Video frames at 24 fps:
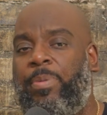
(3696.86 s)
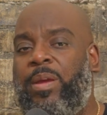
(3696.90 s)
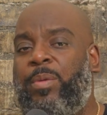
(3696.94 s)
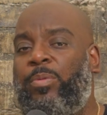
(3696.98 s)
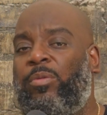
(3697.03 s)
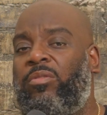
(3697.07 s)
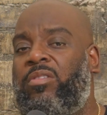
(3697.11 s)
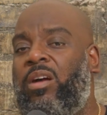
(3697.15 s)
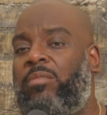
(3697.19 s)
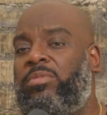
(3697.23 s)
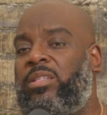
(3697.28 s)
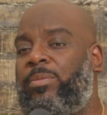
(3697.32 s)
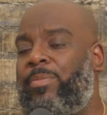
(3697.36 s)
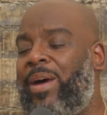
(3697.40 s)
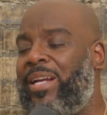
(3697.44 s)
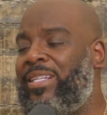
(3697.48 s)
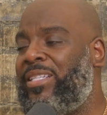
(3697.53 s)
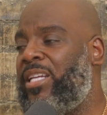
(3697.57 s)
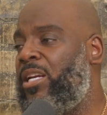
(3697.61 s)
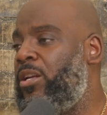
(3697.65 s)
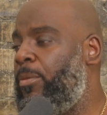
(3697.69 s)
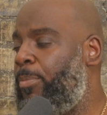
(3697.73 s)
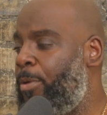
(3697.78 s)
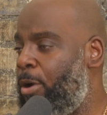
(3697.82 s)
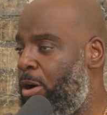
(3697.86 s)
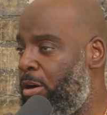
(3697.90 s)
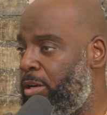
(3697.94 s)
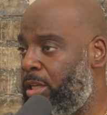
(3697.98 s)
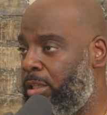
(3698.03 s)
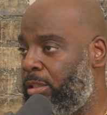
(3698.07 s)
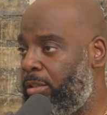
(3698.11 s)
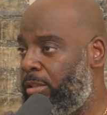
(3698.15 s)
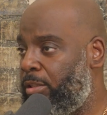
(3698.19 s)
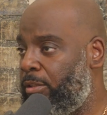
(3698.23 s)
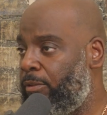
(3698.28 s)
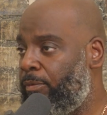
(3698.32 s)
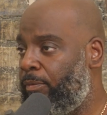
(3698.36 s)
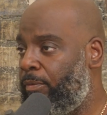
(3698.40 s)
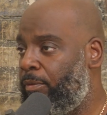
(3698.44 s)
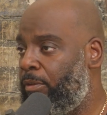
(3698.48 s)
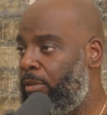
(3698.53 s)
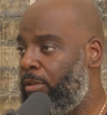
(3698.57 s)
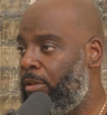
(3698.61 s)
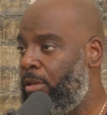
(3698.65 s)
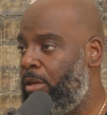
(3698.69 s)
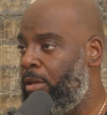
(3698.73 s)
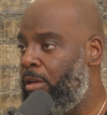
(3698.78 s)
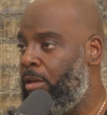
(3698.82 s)
People come to my dinner parties.
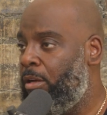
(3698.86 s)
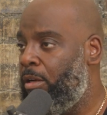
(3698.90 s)
Yeah.